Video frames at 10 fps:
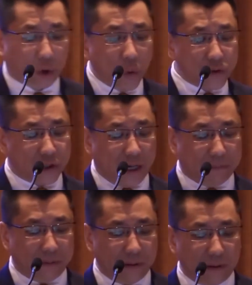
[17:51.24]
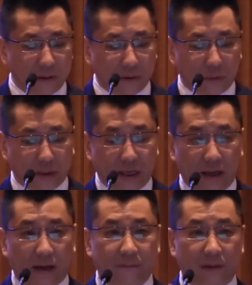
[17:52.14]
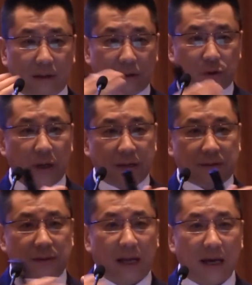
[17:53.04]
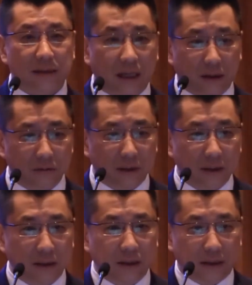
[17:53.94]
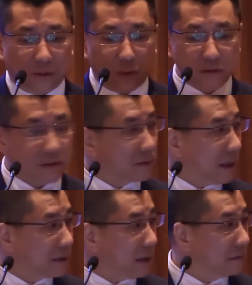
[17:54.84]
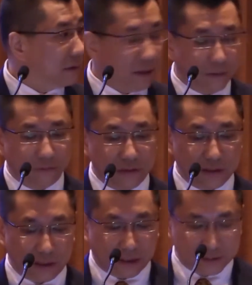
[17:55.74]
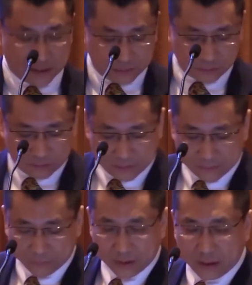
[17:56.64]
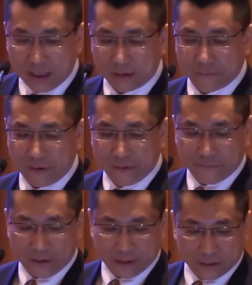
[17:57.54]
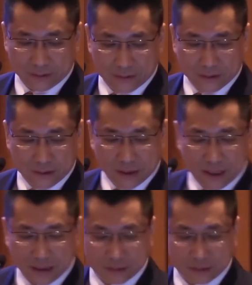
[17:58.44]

dome shape, we can have the tray slides out. Once it slides out, everything is accessible and very friendly. And